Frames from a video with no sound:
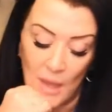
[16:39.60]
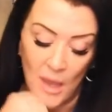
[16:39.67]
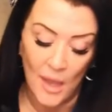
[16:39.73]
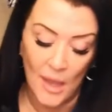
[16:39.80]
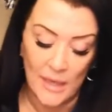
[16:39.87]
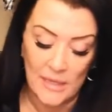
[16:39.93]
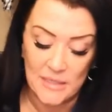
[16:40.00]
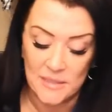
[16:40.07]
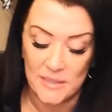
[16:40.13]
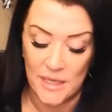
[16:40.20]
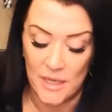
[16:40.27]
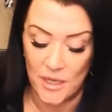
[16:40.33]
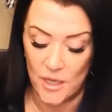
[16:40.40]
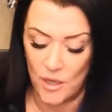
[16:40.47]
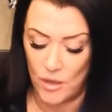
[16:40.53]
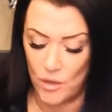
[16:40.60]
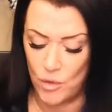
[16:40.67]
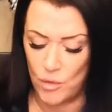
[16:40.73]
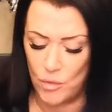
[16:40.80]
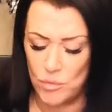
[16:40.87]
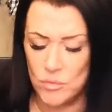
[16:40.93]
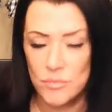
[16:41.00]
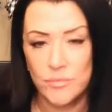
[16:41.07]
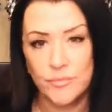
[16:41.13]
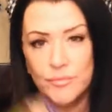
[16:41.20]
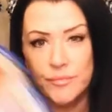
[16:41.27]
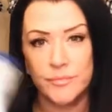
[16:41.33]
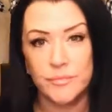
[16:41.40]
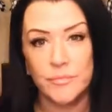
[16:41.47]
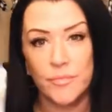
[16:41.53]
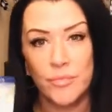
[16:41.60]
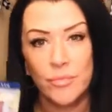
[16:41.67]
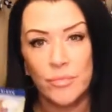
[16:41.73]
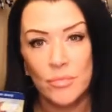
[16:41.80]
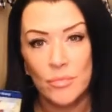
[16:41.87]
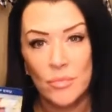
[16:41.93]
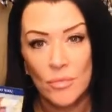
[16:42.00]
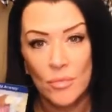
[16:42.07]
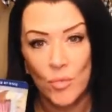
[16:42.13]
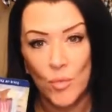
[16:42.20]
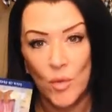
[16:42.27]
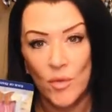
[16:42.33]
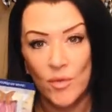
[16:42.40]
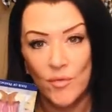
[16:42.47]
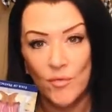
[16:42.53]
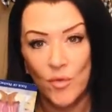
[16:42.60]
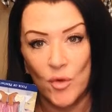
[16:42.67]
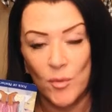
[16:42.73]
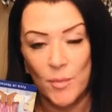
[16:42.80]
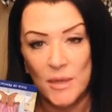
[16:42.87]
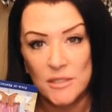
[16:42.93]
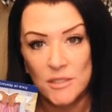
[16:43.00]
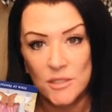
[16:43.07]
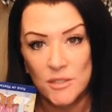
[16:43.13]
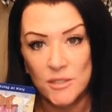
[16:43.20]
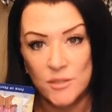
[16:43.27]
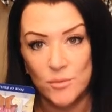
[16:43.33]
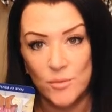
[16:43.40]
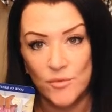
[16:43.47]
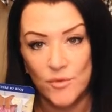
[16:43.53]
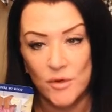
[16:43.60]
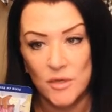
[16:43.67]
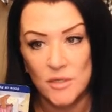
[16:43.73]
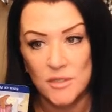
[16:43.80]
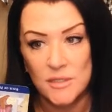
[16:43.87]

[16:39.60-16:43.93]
And he's letting go. We have the 4 of Pentacles in reverse.